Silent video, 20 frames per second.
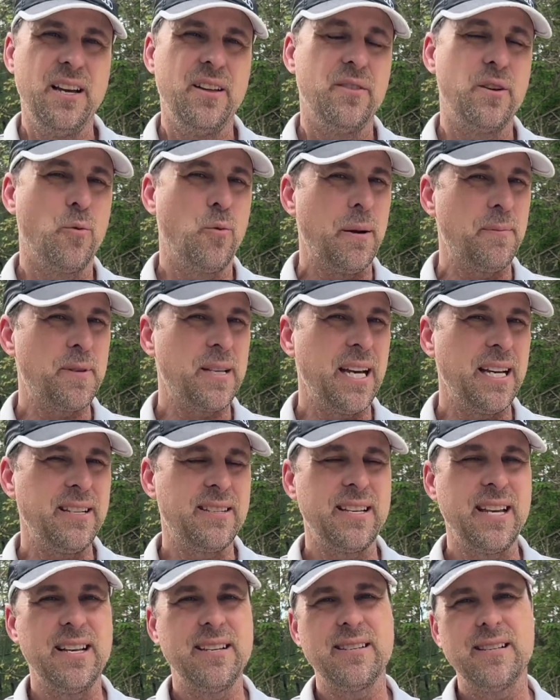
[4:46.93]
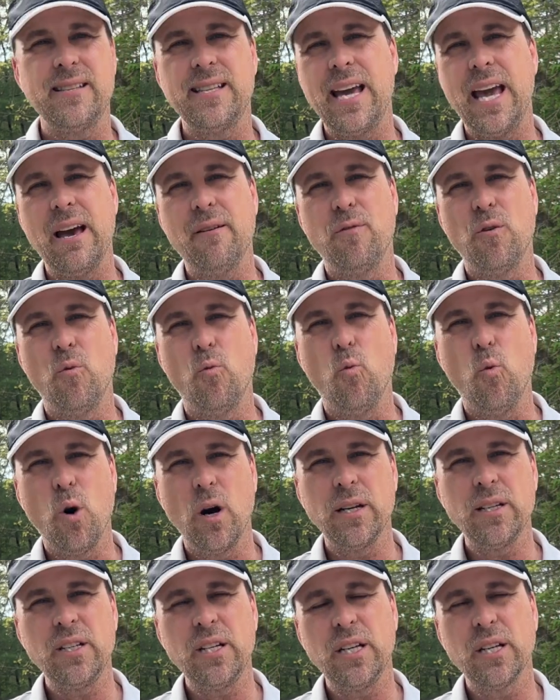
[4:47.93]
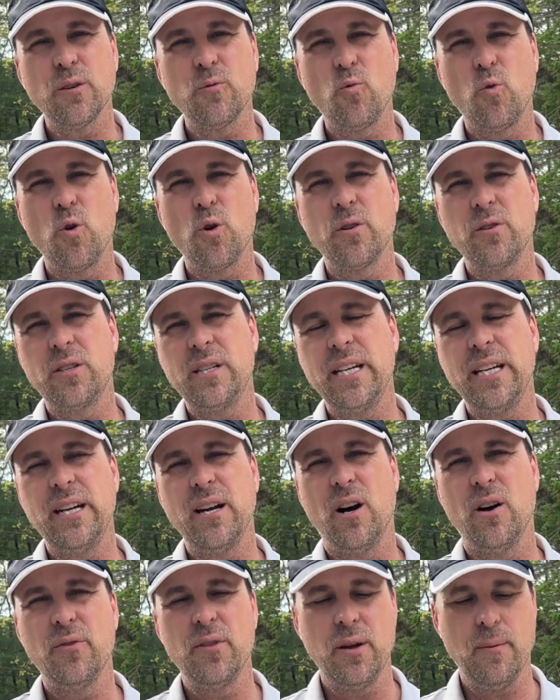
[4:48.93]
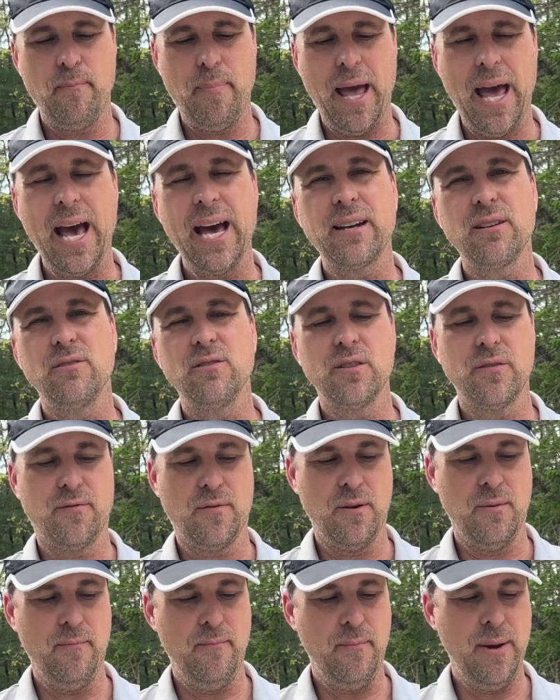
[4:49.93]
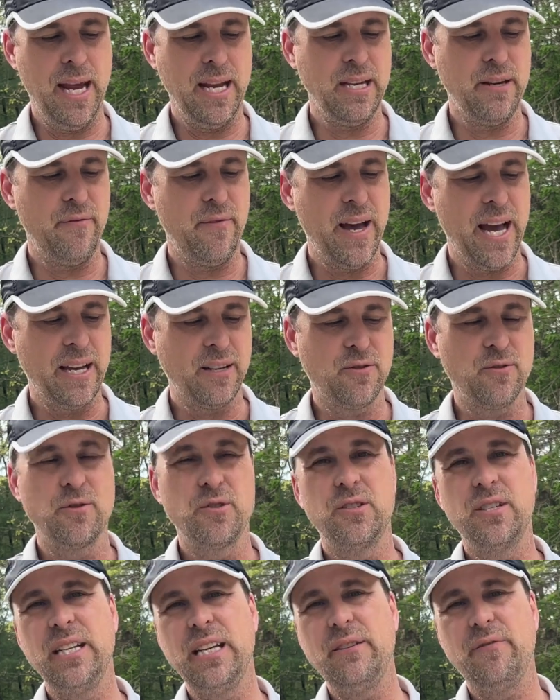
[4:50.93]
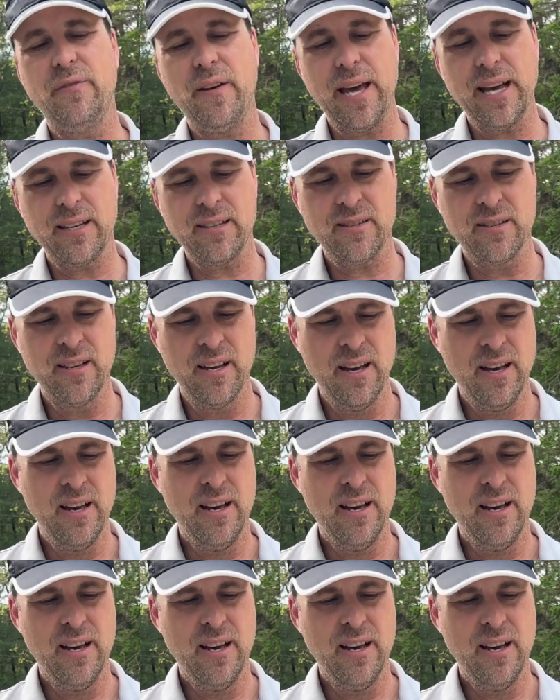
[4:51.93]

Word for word: Their website says that they have a one-year warranty on their paddles from manufacturer's defects.